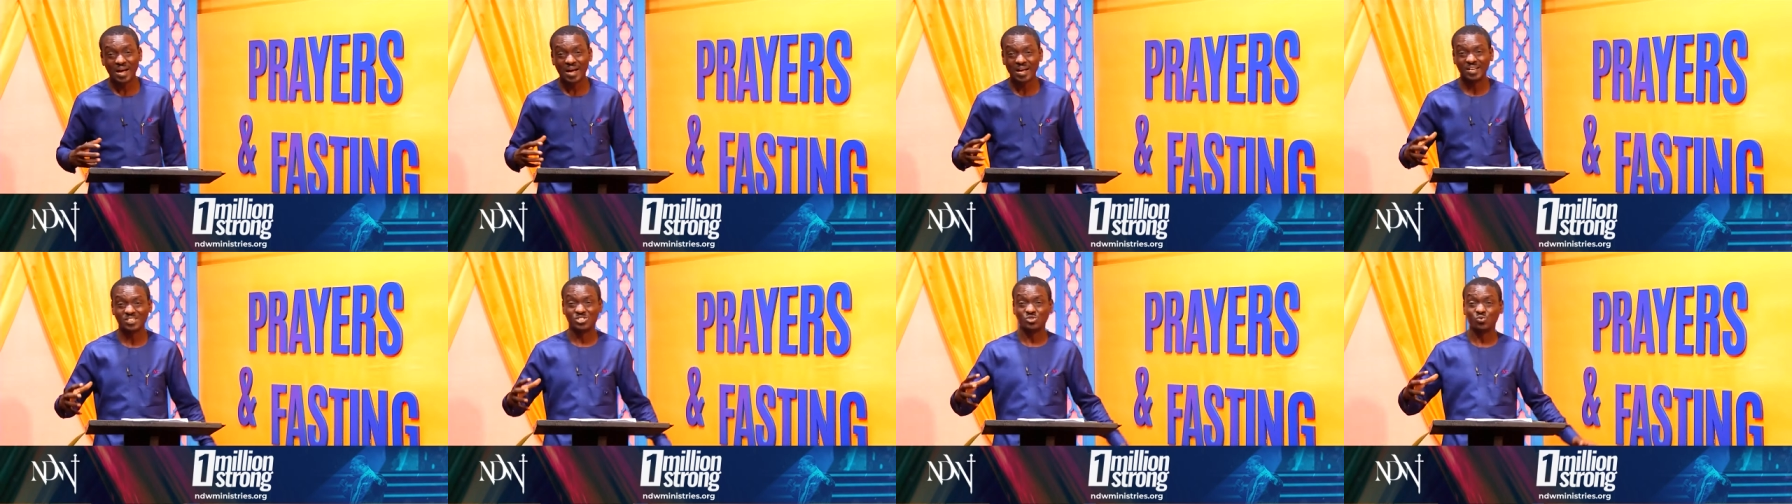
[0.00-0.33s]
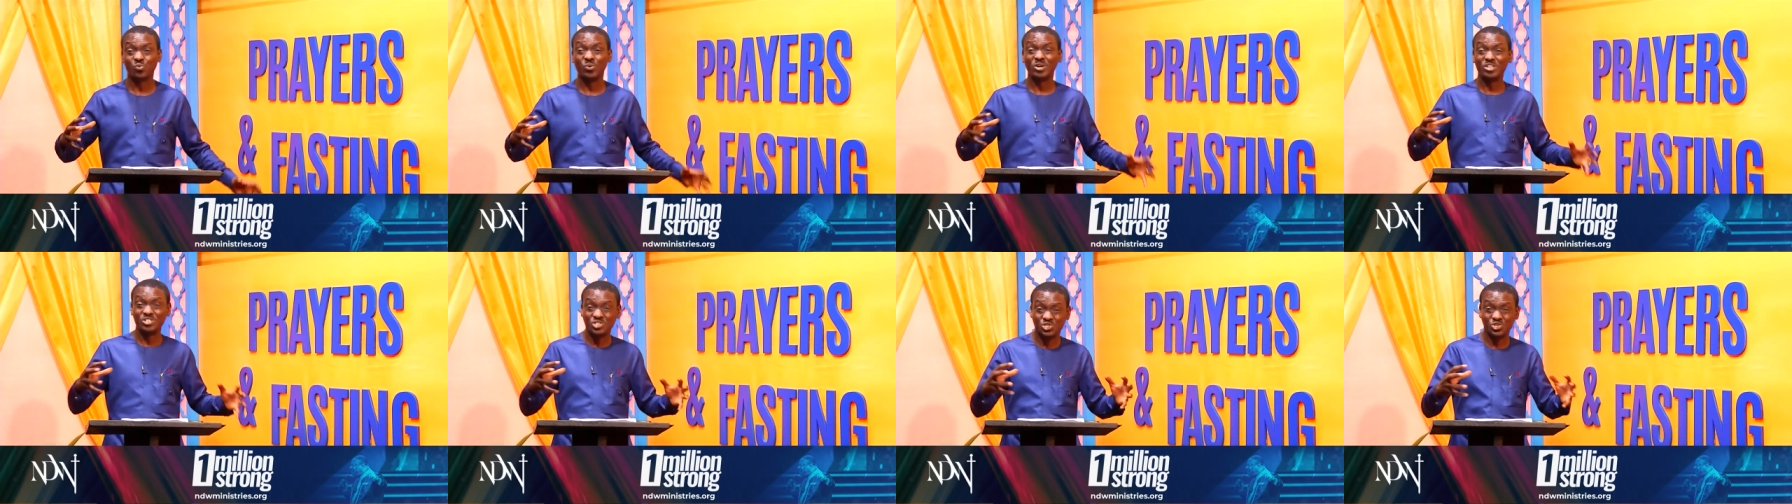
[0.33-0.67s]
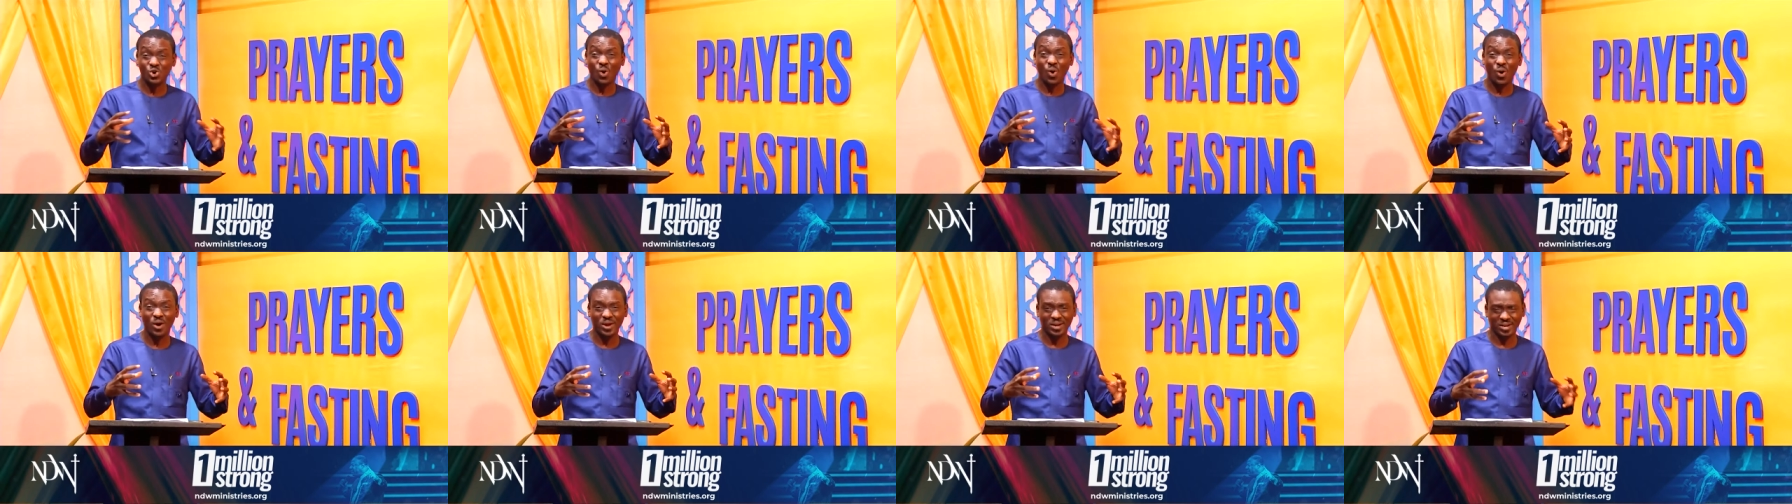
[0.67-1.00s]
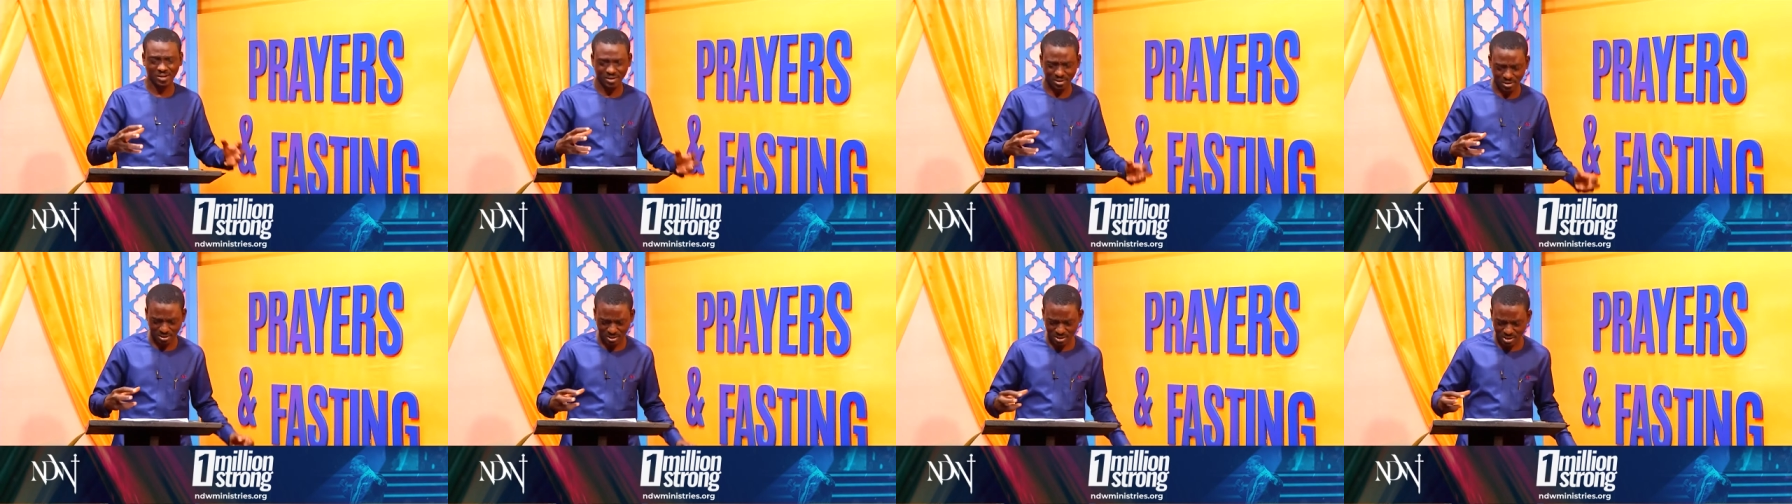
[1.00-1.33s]
as we
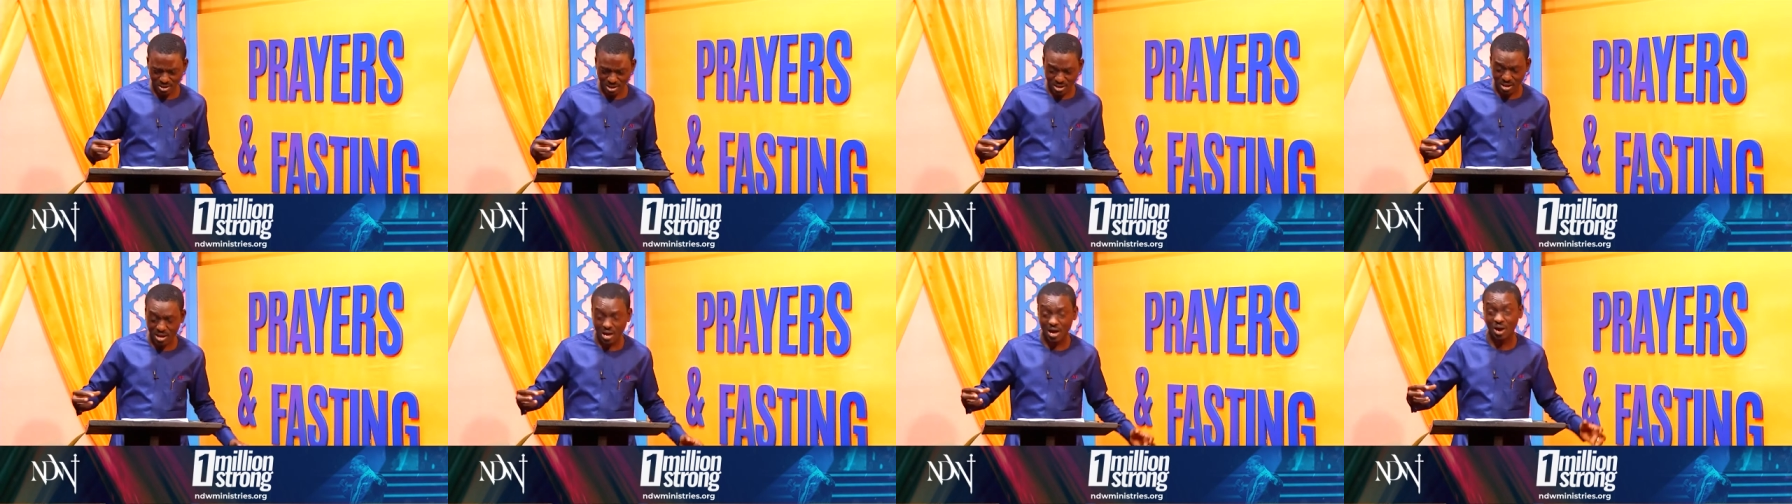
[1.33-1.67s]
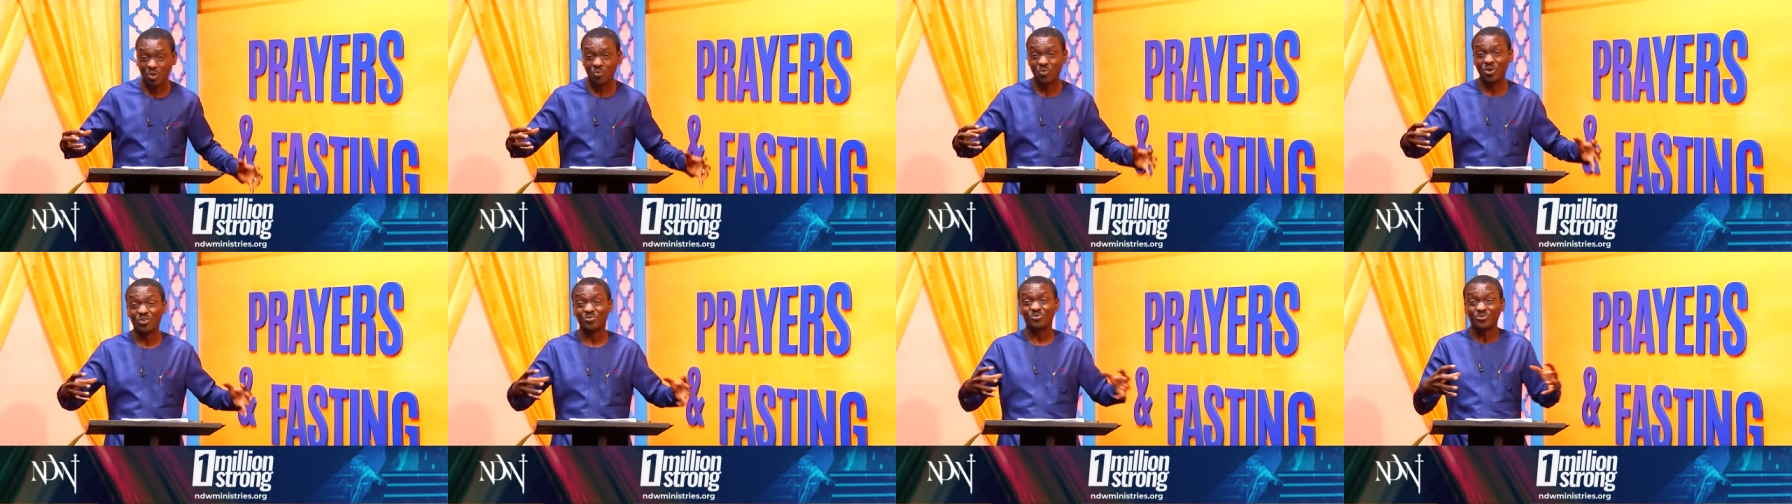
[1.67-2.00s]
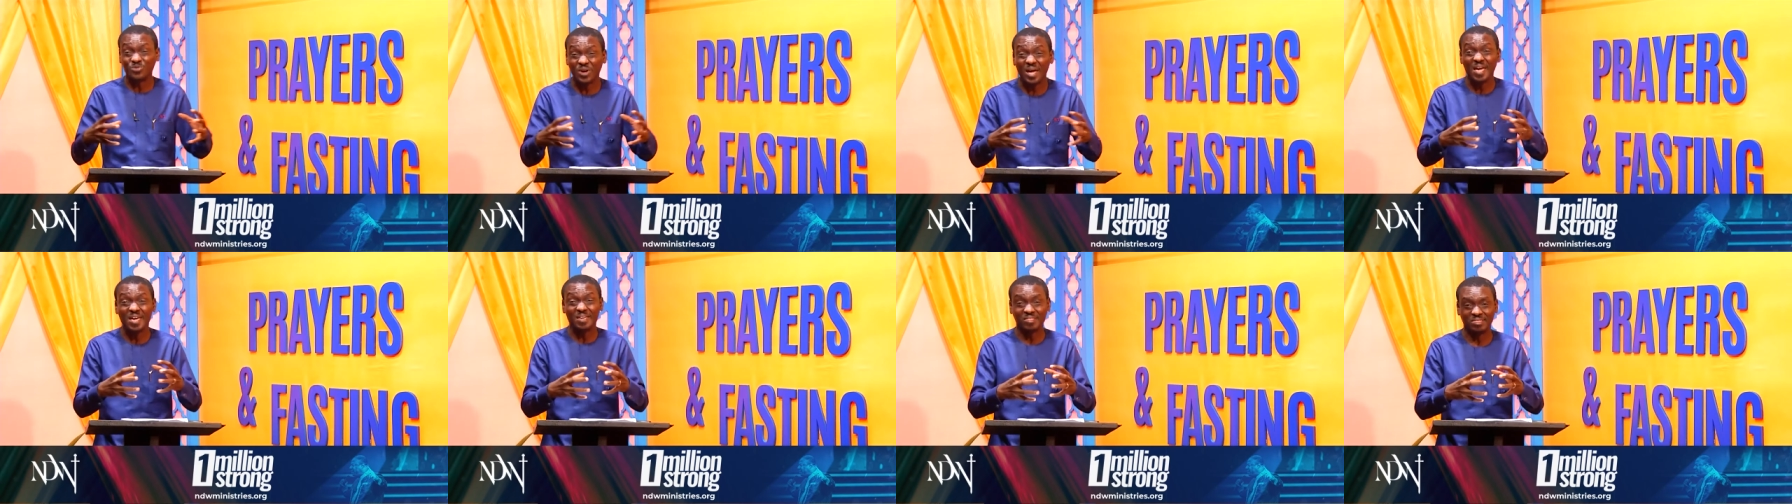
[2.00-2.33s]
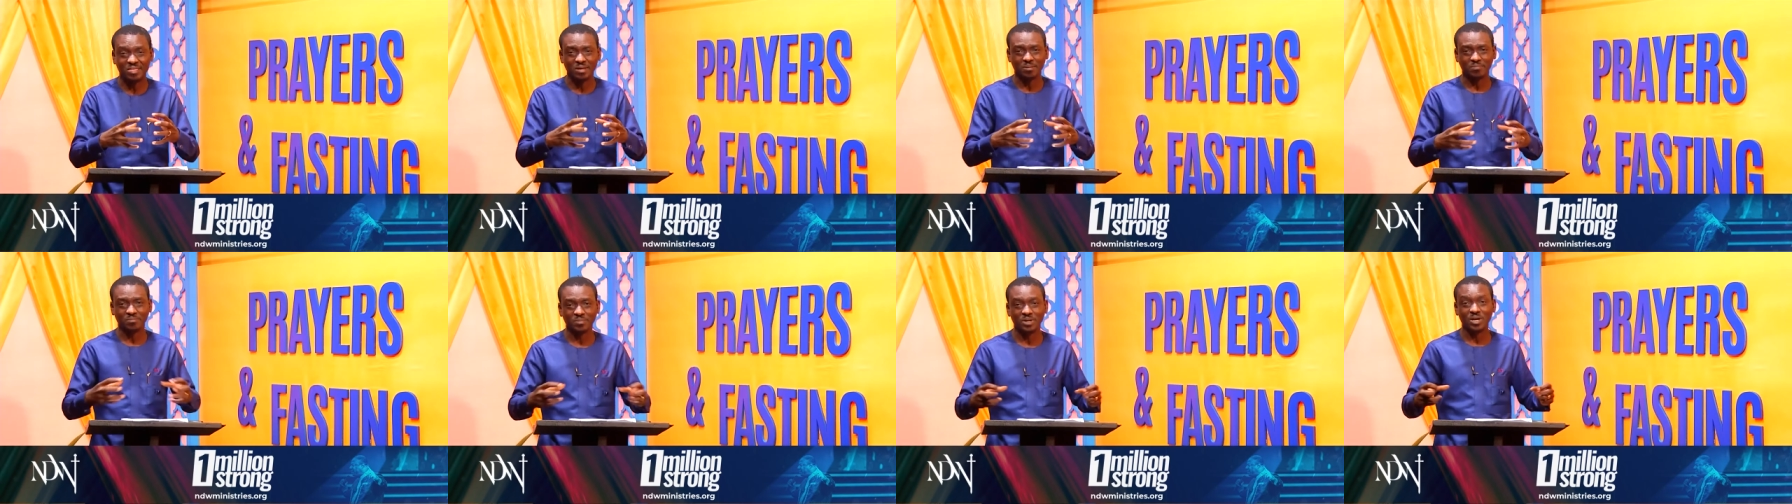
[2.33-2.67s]
join our faith